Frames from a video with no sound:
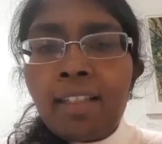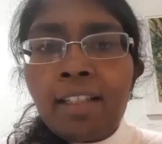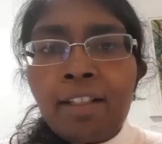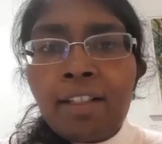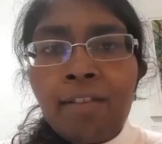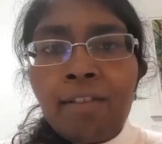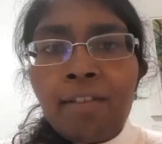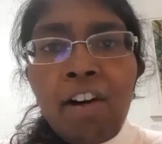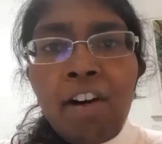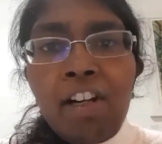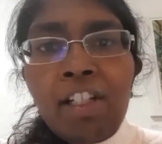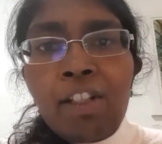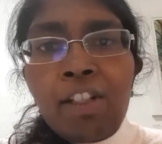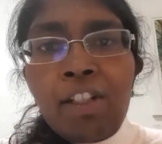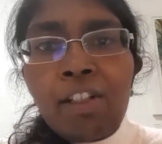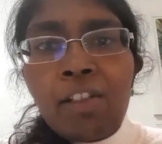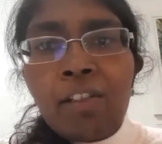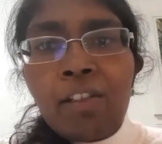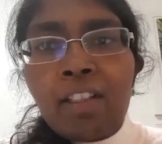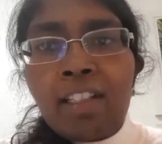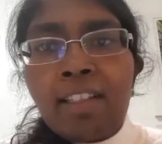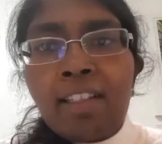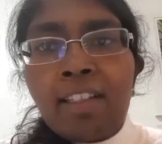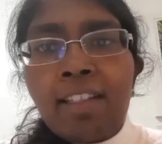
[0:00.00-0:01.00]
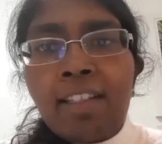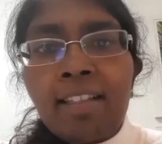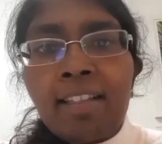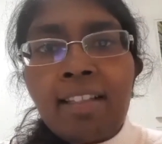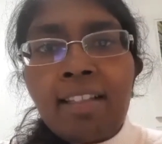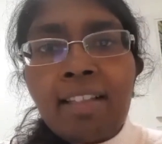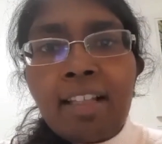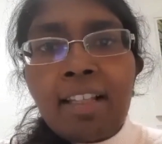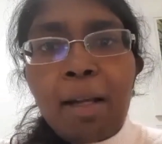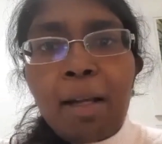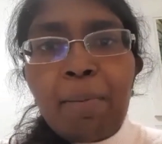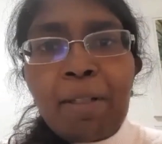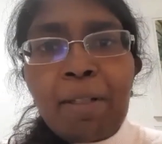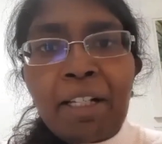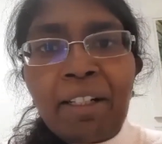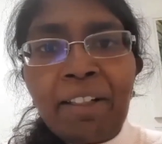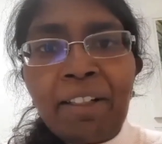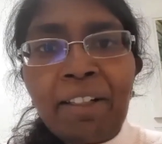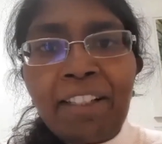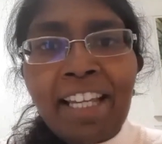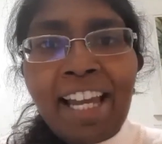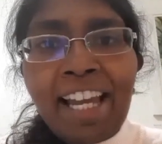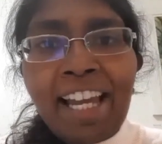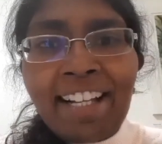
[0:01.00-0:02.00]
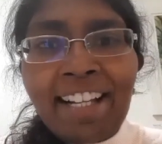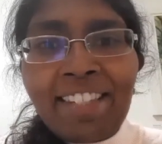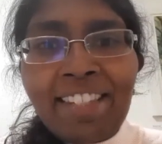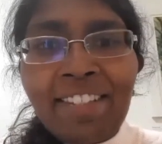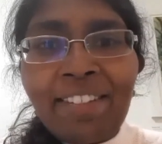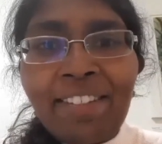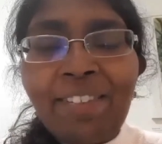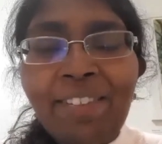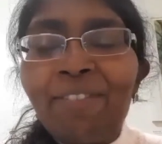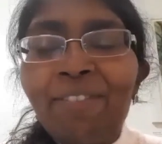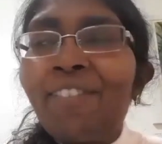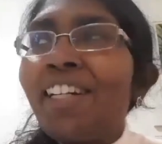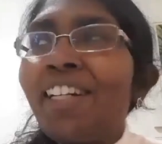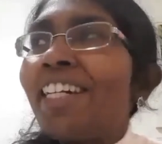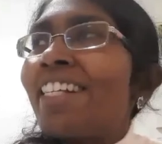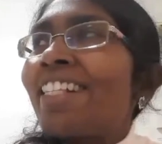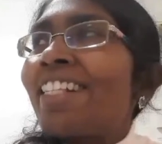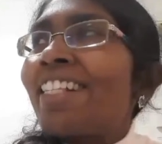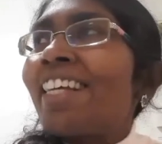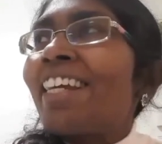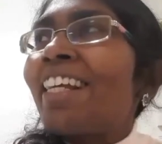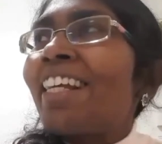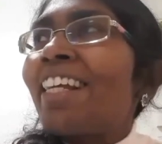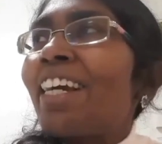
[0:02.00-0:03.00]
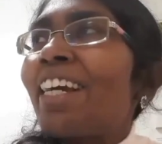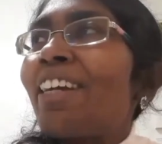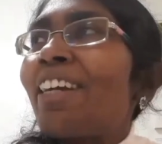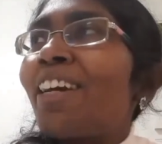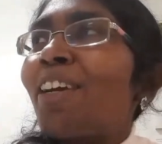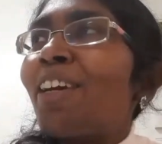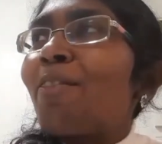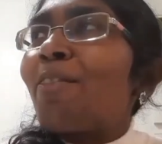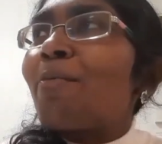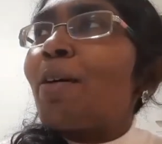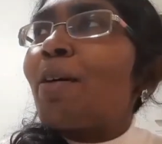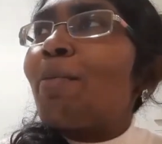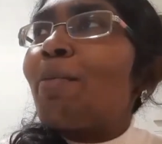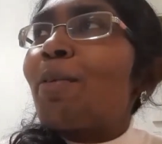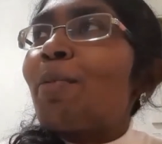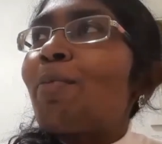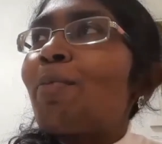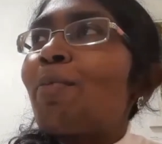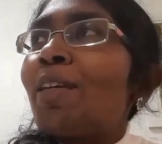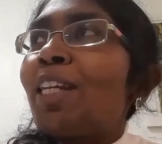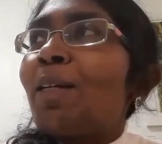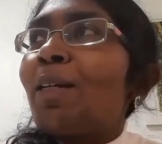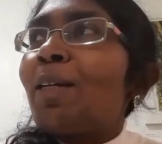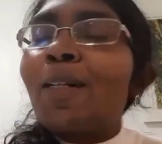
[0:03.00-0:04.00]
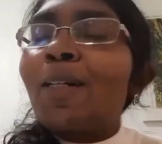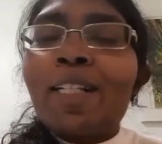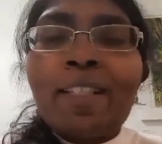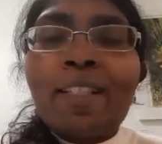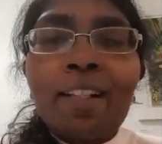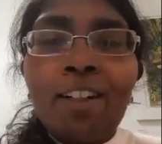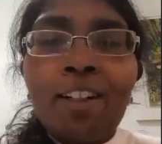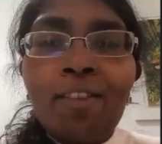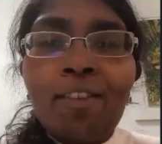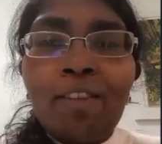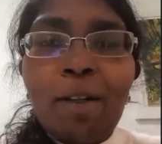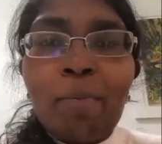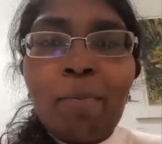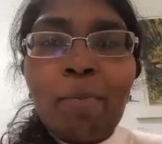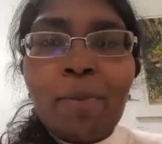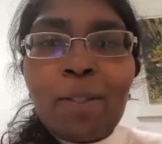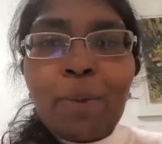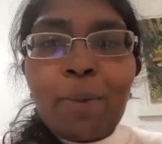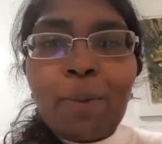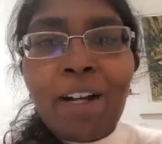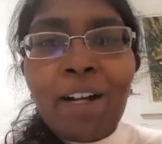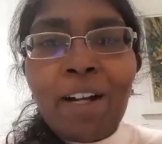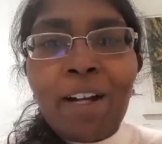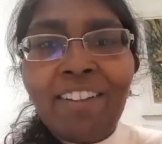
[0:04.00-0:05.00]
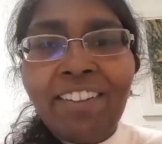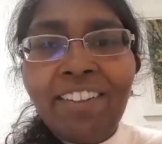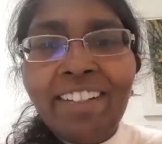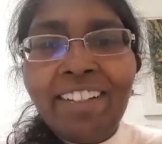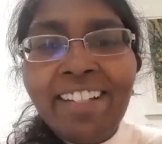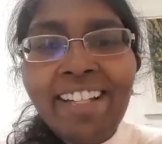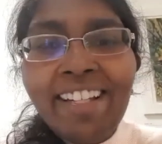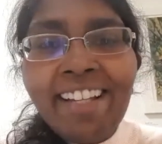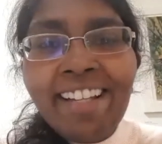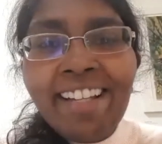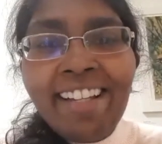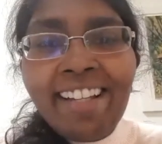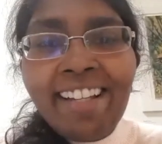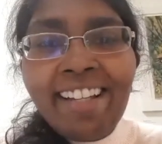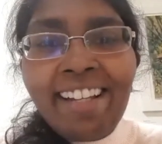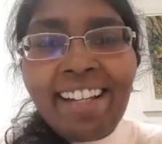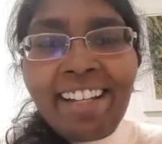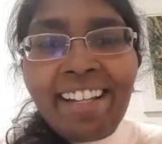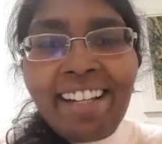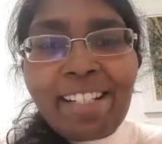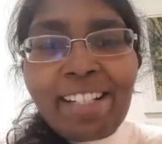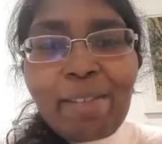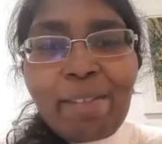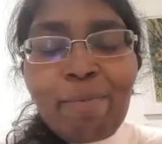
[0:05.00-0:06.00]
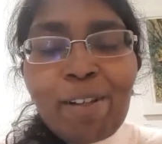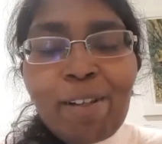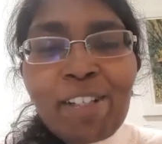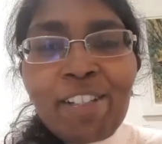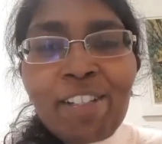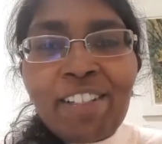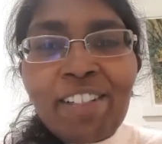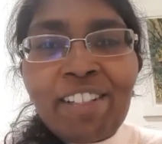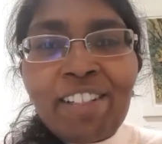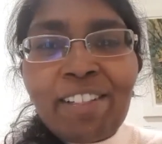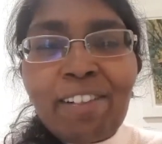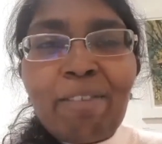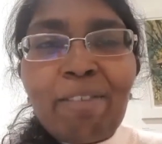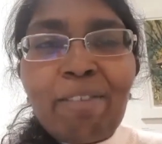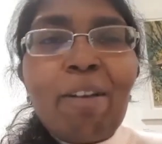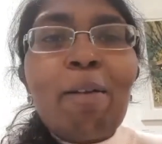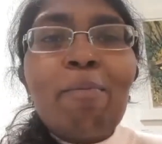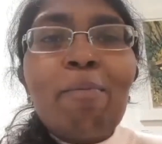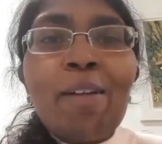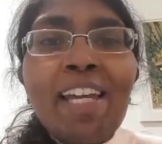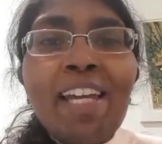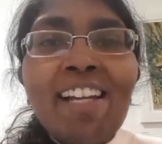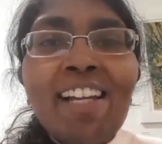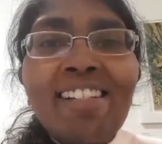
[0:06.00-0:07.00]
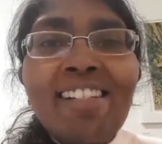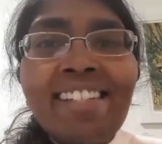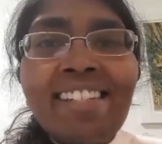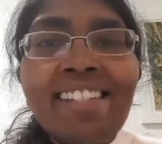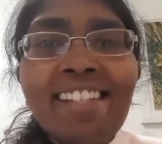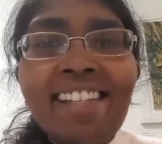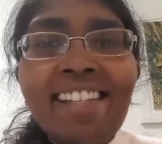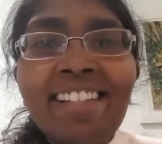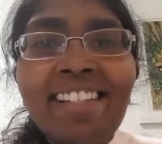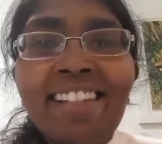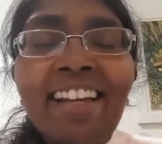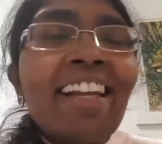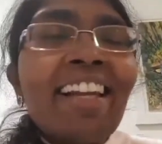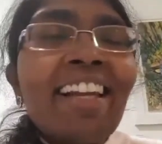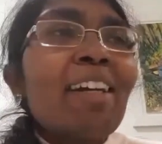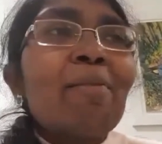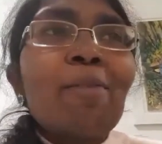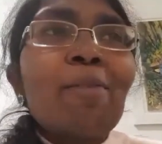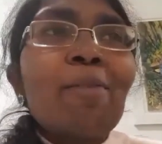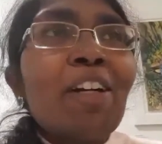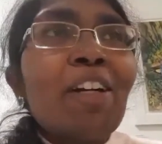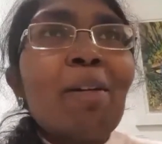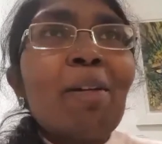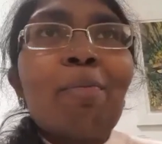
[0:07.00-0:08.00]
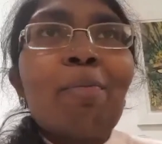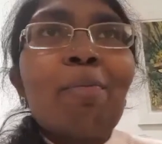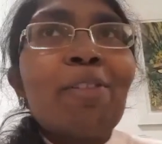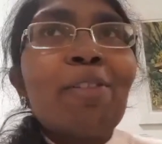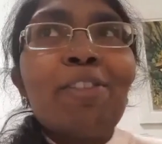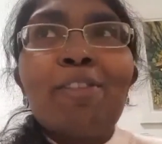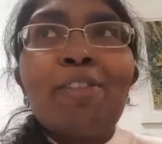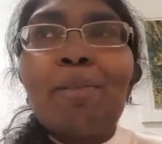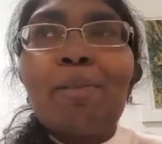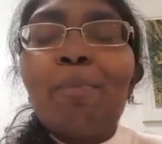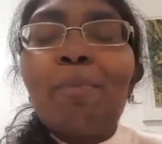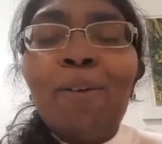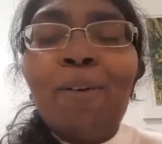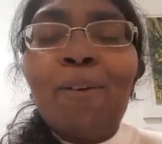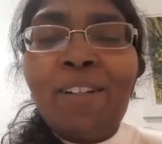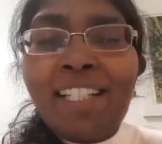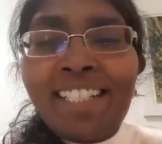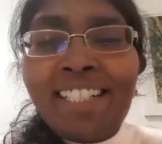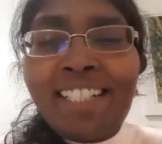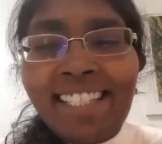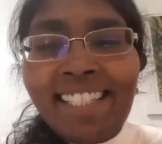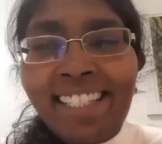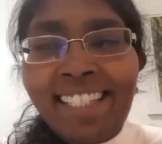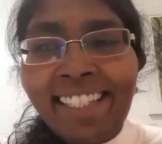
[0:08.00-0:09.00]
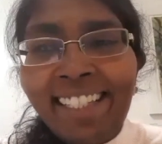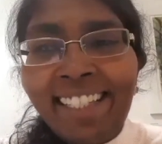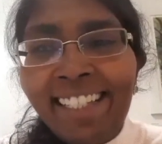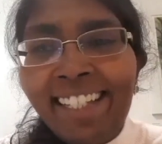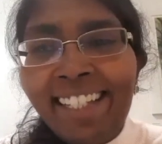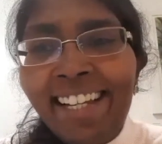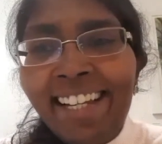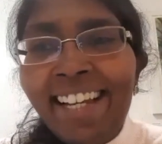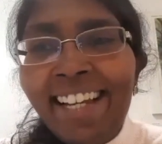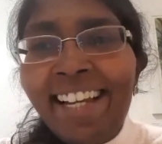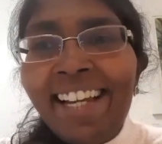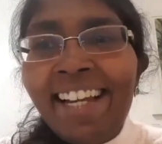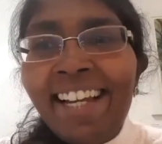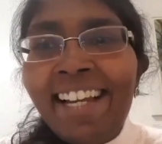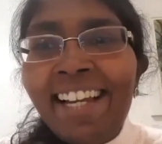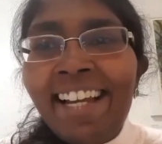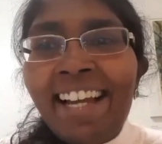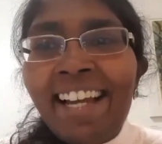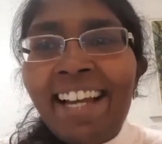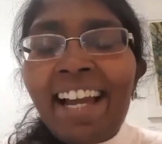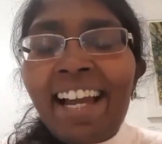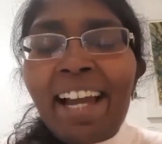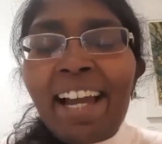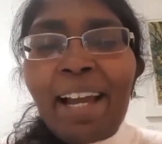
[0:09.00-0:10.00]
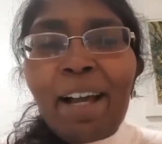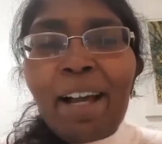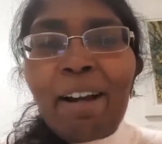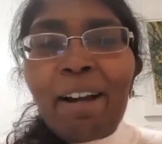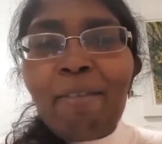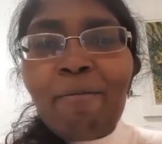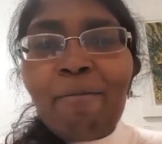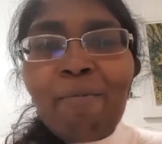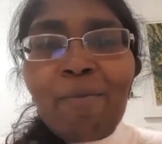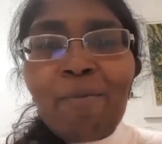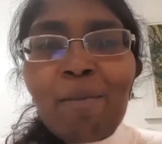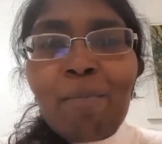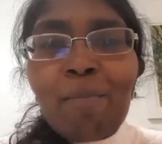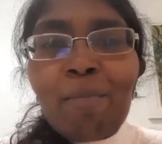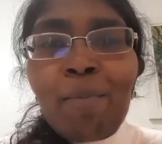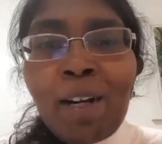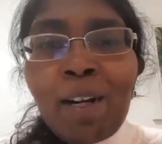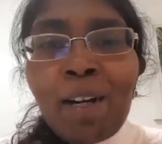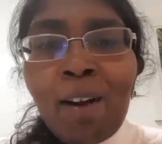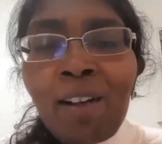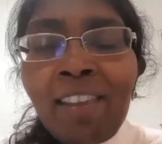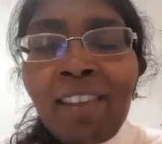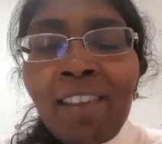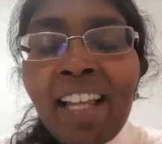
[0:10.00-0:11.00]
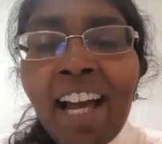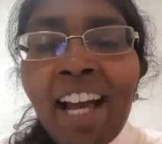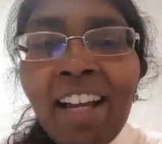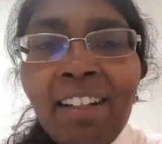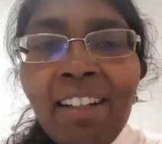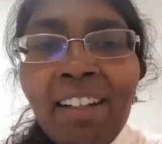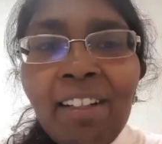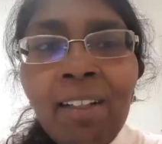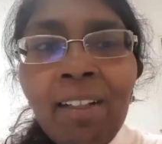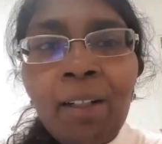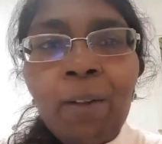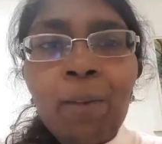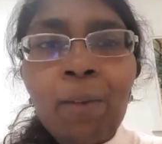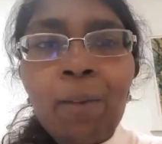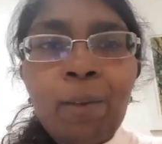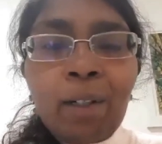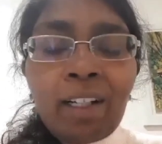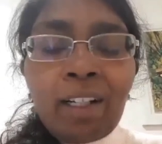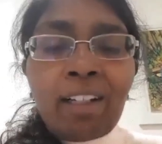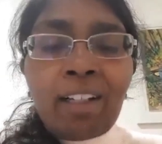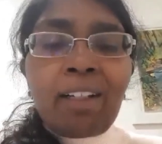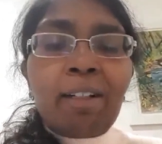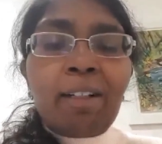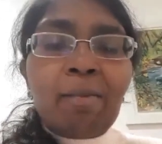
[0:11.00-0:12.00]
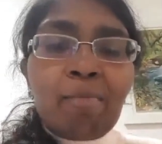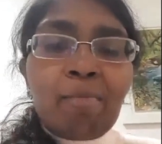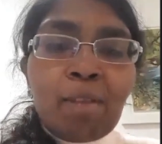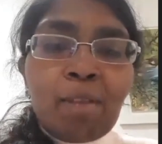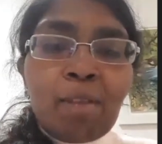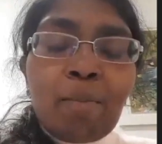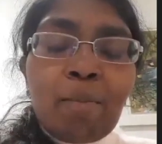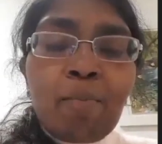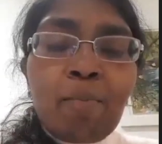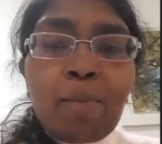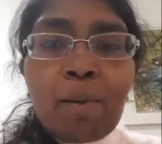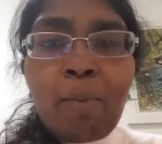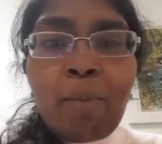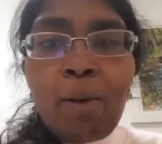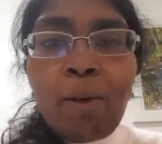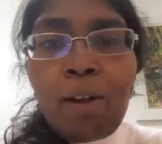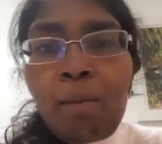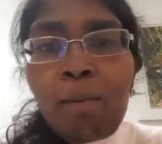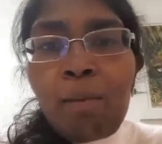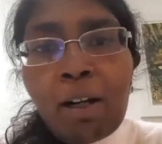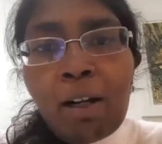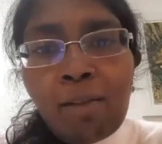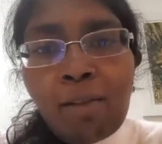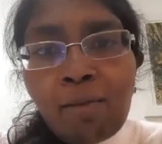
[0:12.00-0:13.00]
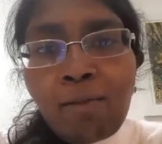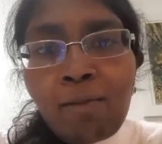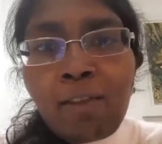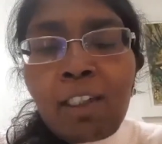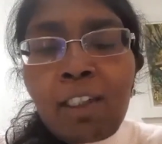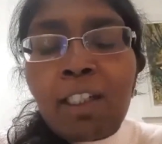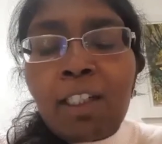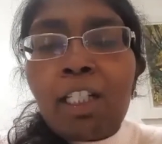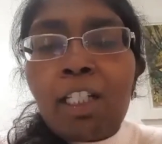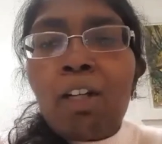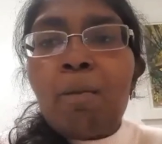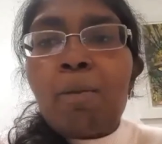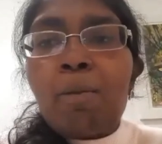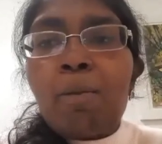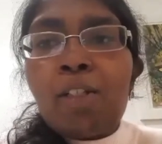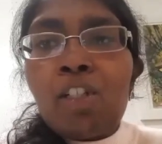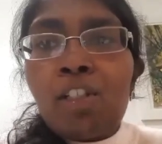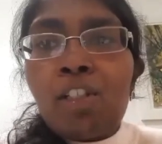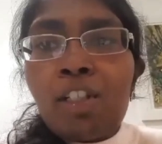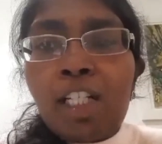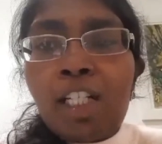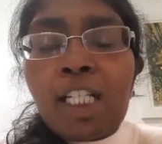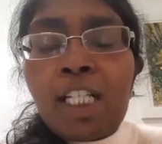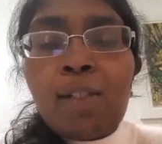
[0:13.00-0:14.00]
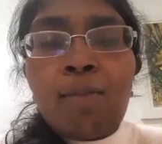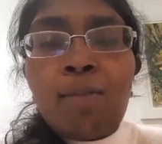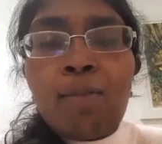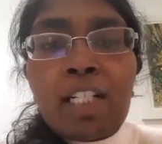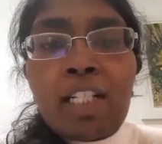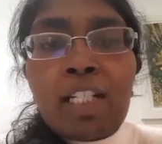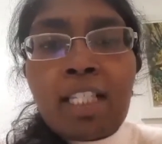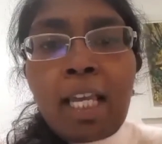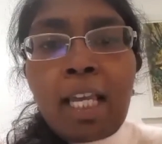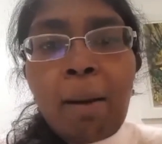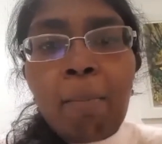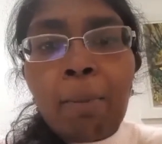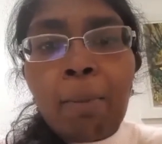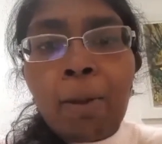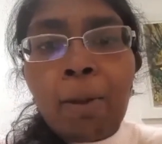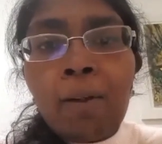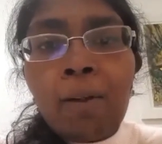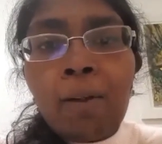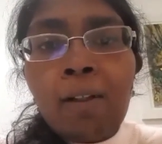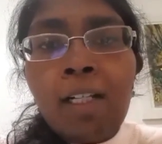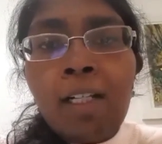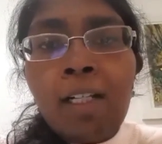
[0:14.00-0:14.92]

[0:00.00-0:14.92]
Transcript: very true. That's absolutely excellent advice. I remember beating myself up as well, especially during my PhD. Like, I'm trying to prove a point. But on that note, the point about funding opportunities, for example,